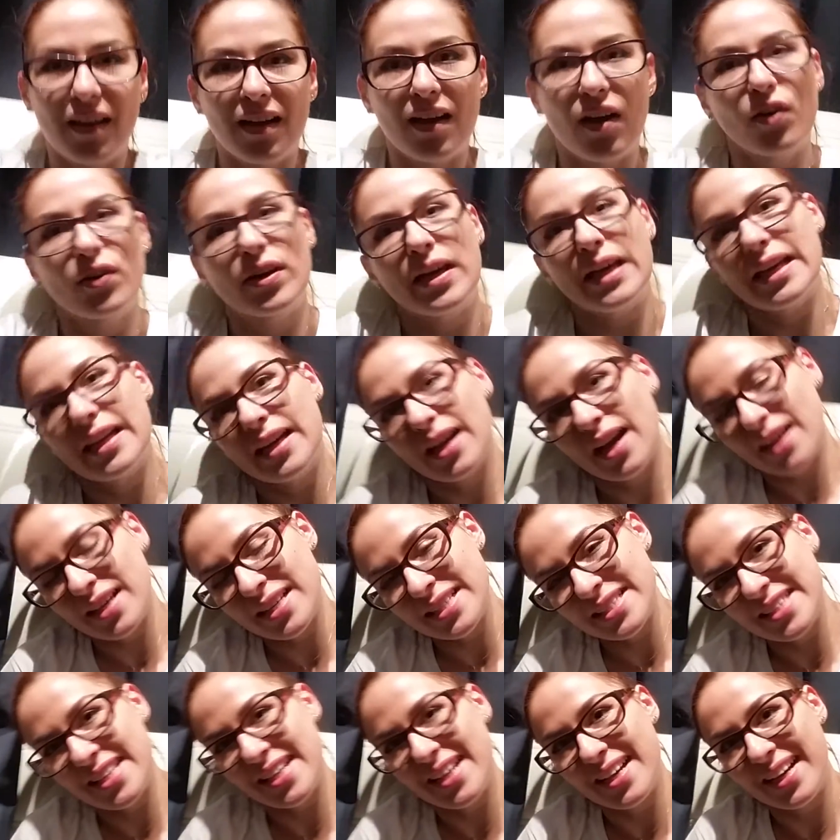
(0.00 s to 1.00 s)
Okay
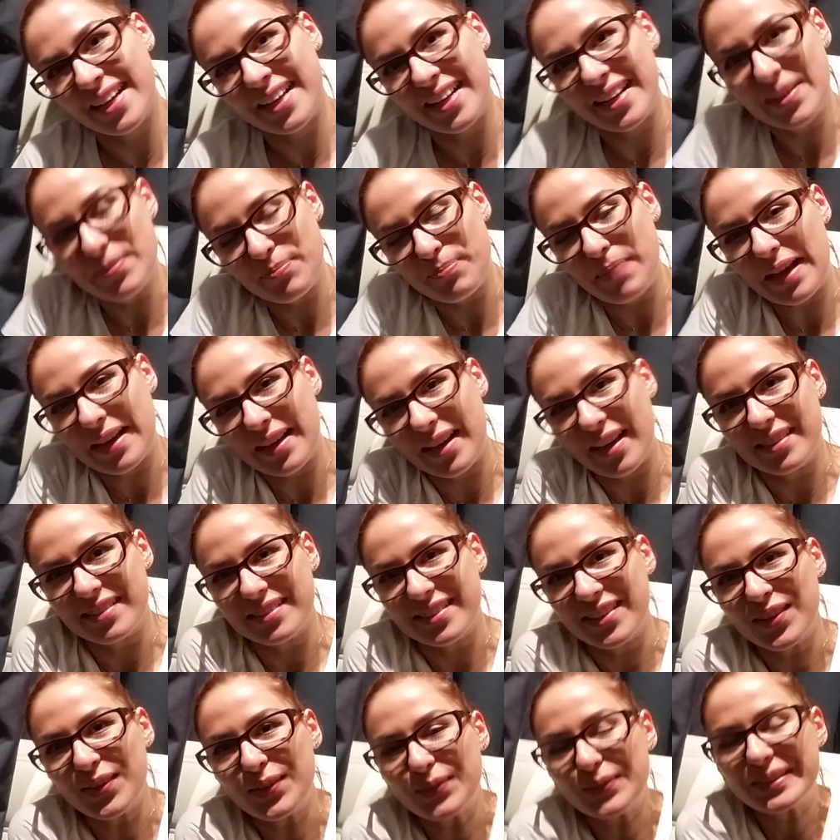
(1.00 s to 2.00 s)
guys, I'm back at the
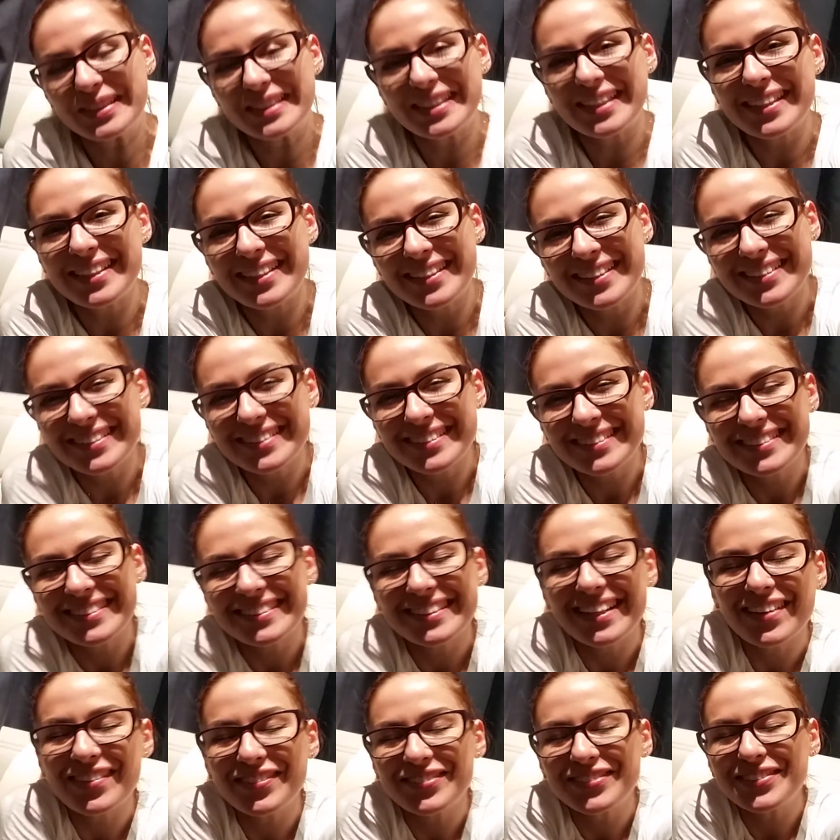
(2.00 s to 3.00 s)
hotel
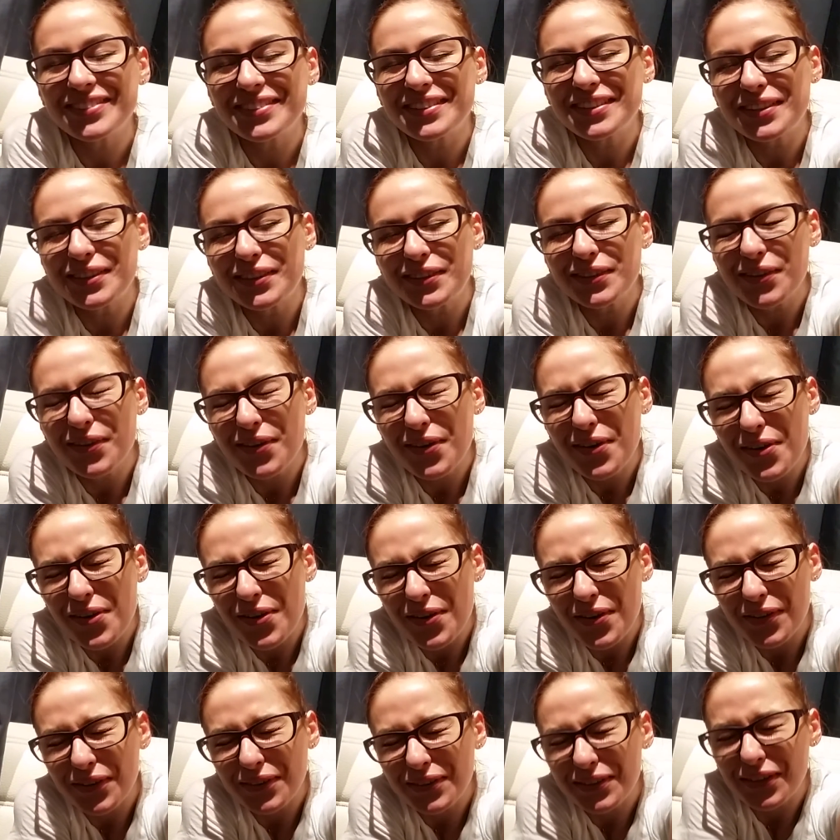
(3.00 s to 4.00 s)
after a
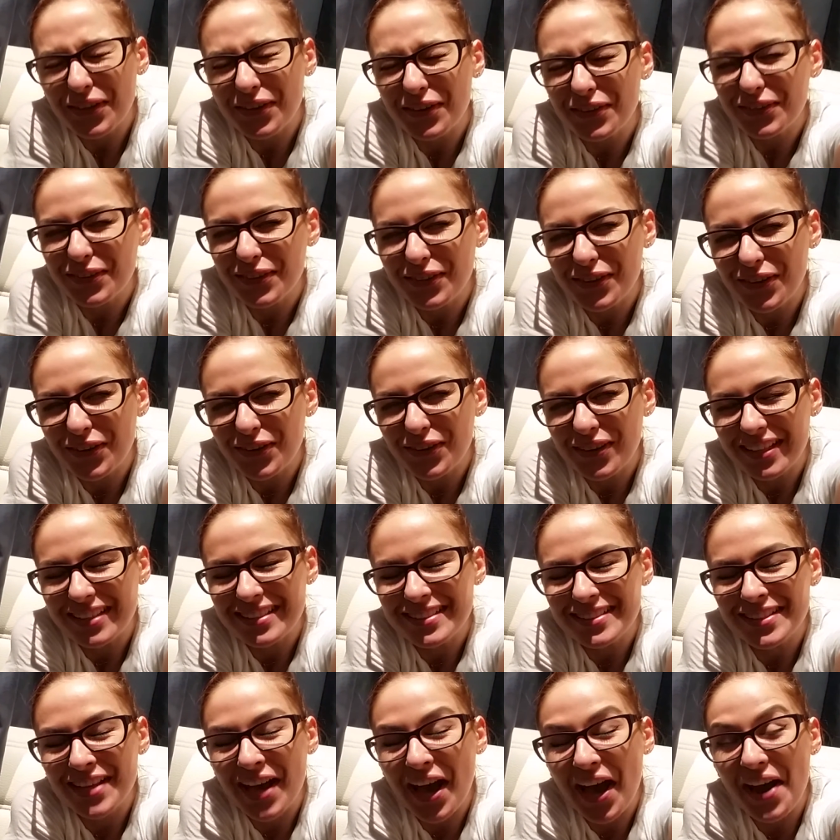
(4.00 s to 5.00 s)
long
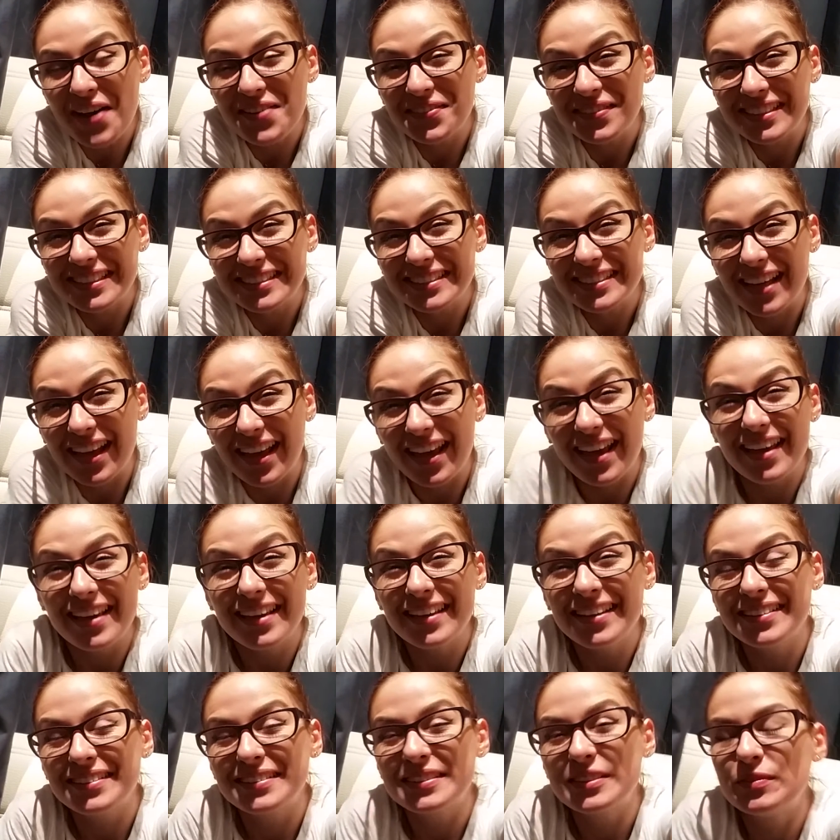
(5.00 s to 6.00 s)
and tiring
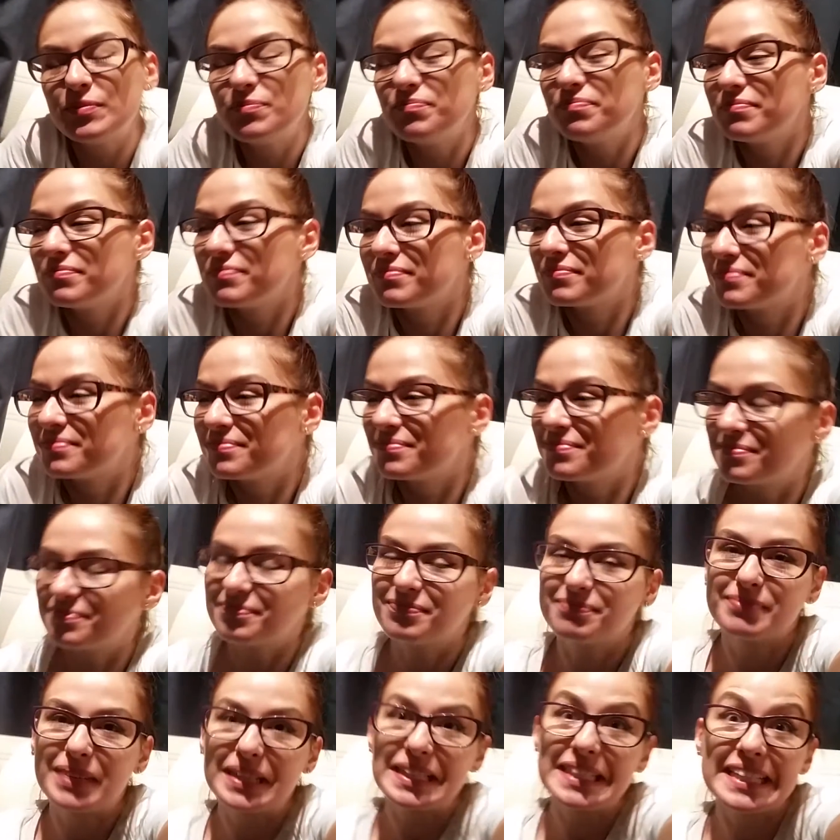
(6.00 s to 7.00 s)
day,
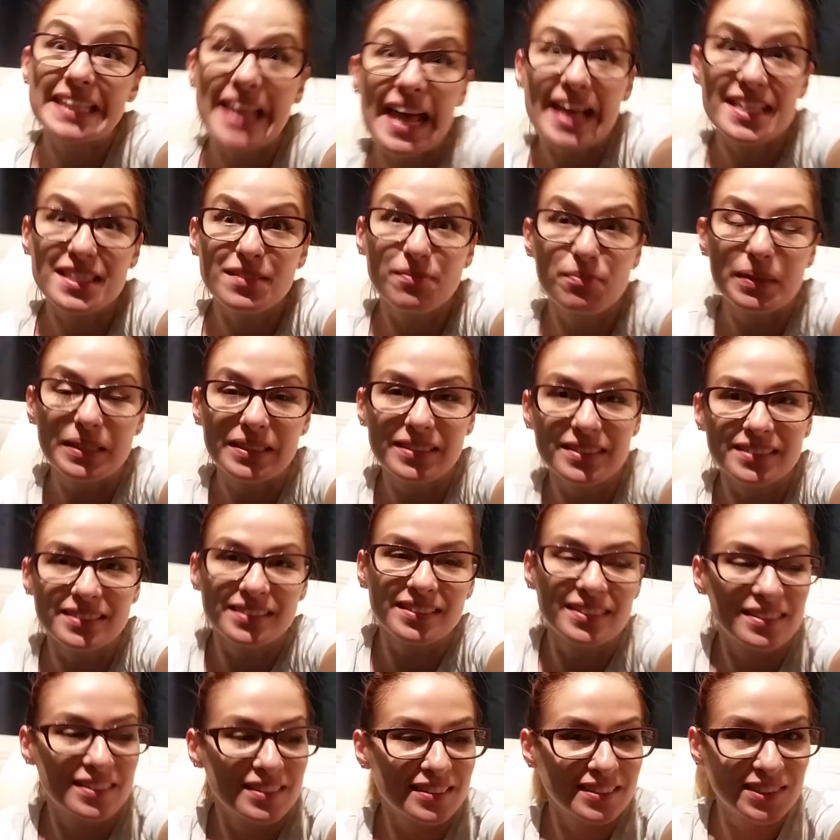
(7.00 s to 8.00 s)
but it has
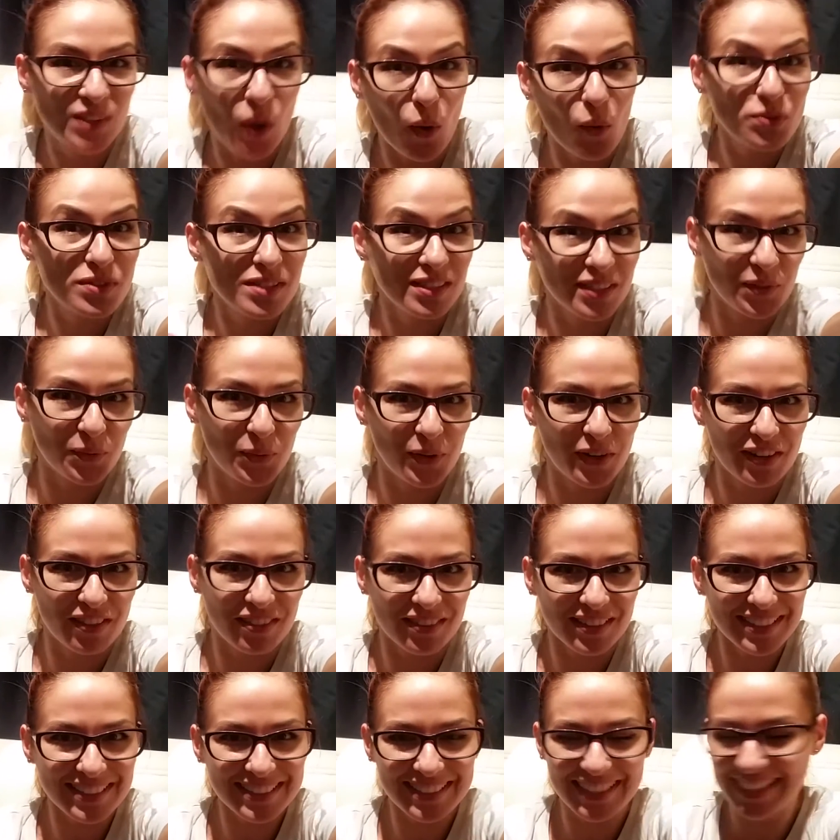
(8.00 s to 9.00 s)
been totally worth
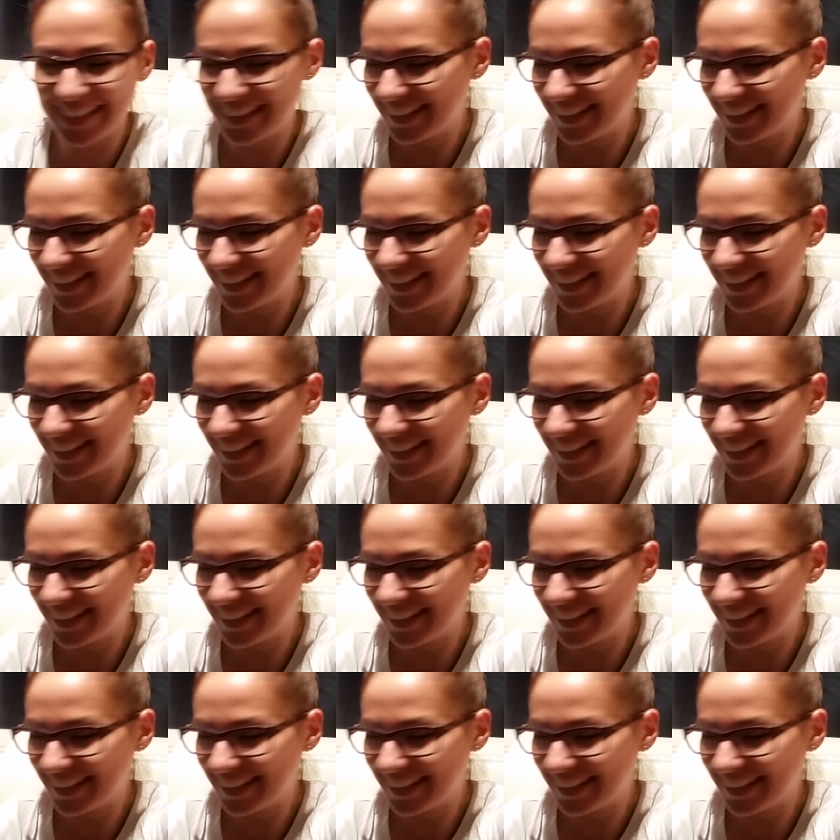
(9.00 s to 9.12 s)
it.